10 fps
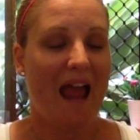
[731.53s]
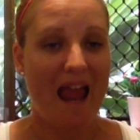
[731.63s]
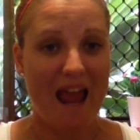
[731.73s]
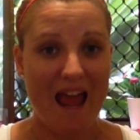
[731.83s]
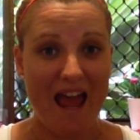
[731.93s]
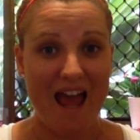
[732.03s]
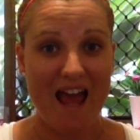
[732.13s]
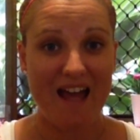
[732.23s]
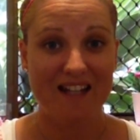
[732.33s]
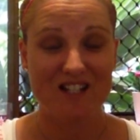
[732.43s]

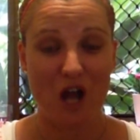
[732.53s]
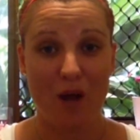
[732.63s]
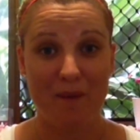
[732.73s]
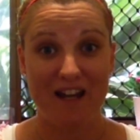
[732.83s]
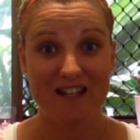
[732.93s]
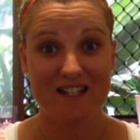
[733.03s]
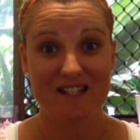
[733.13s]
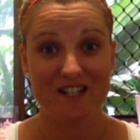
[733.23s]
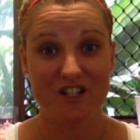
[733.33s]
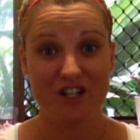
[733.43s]
And I made a
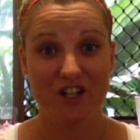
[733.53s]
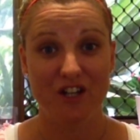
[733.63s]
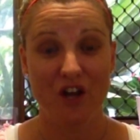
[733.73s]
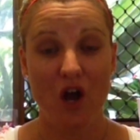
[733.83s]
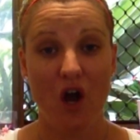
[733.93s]
decision